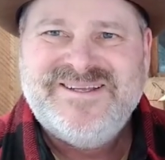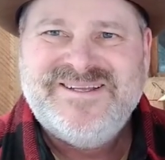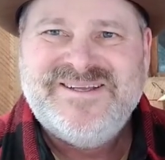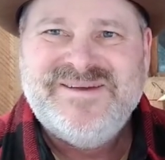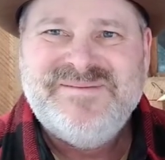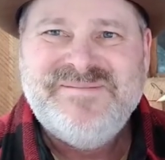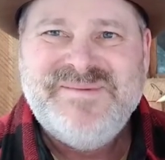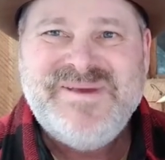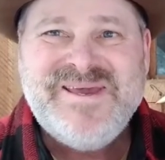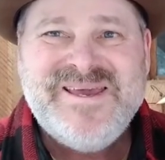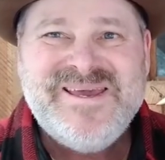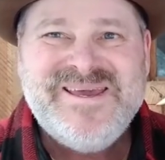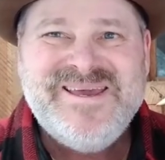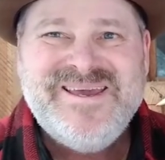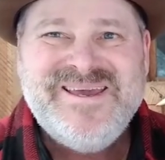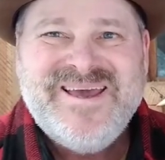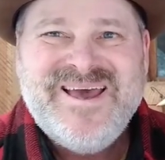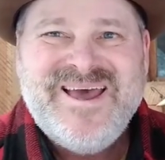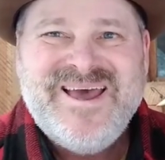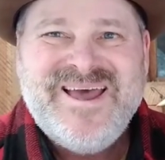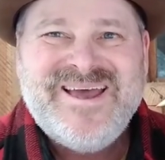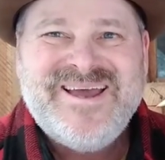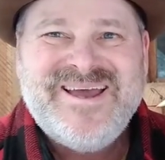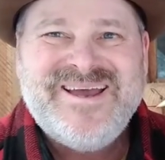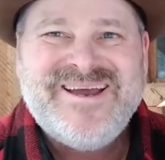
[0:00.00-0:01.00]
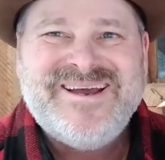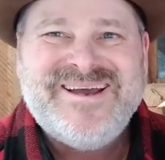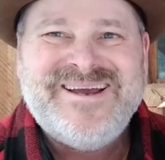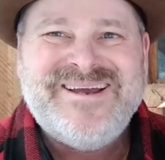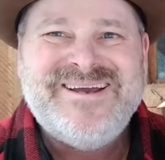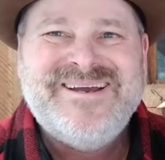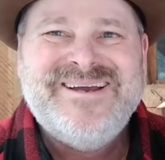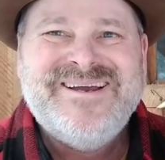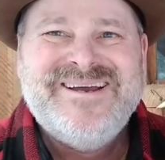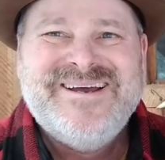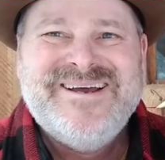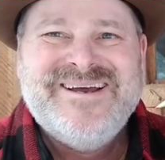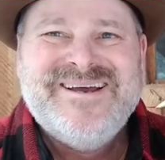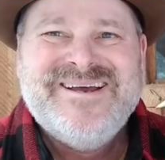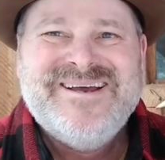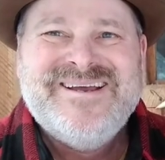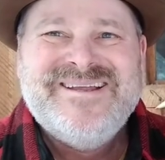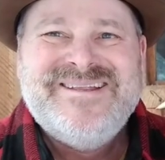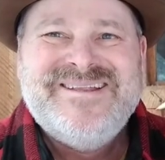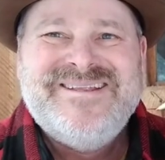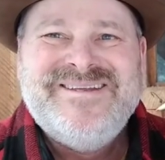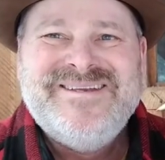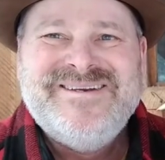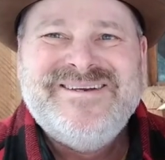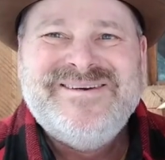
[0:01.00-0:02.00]
To me,
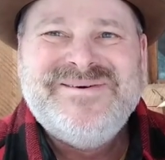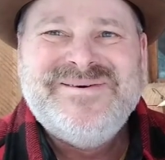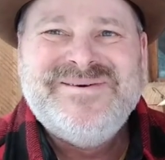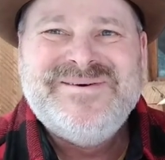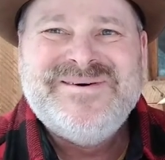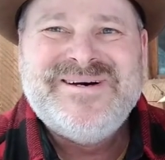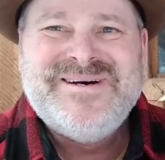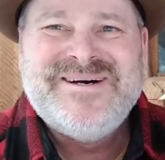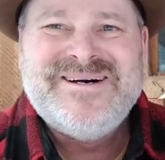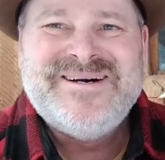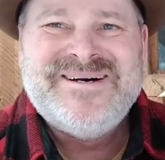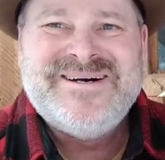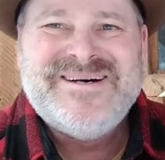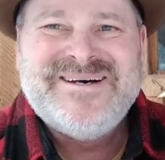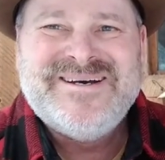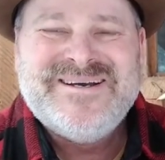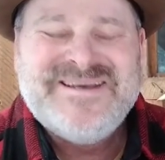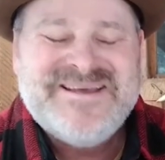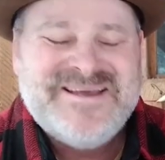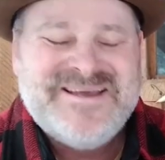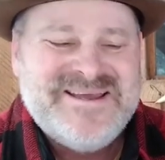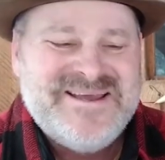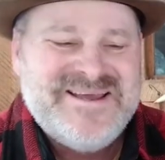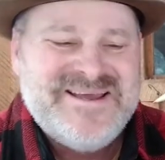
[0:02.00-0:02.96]
to